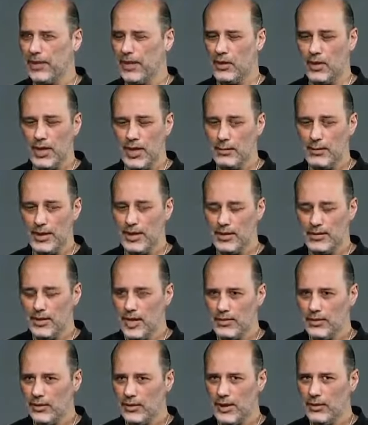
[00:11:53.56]
and all I mean is
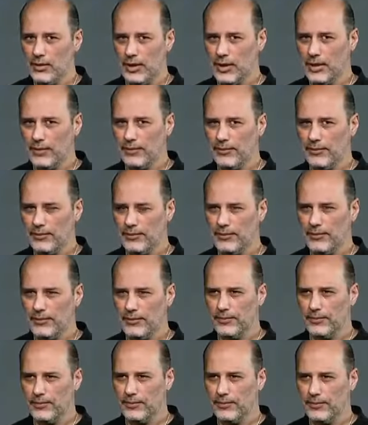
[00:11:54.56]
esoteric,
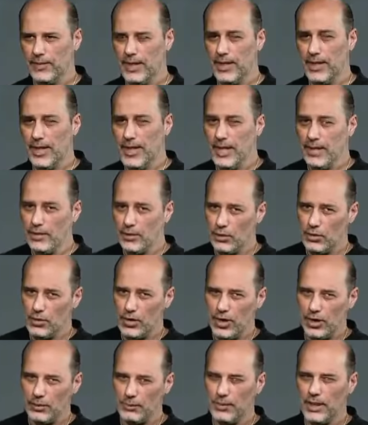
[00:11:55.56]
it is
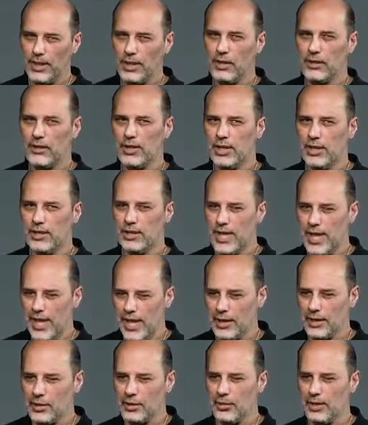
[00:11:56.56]
occult because it is
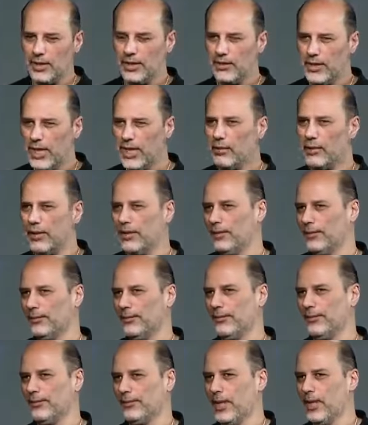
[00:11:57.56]
actually sacred.
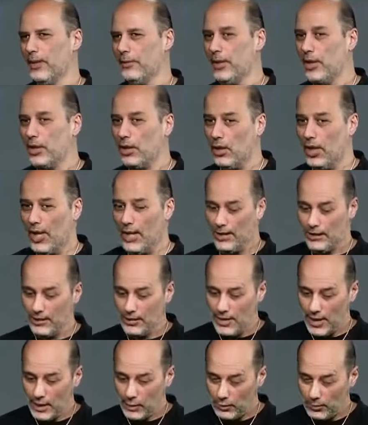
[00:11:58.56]
And
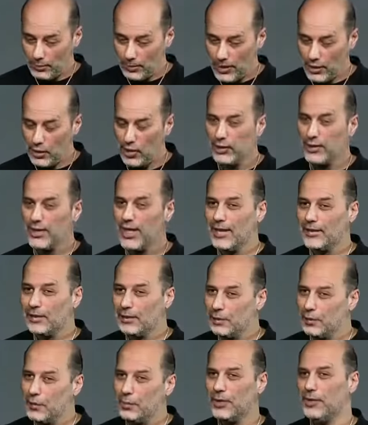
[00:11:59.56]
it's sacred because it has
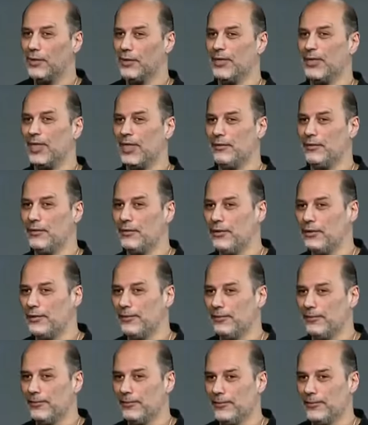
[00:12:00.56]
to do with your selfhood.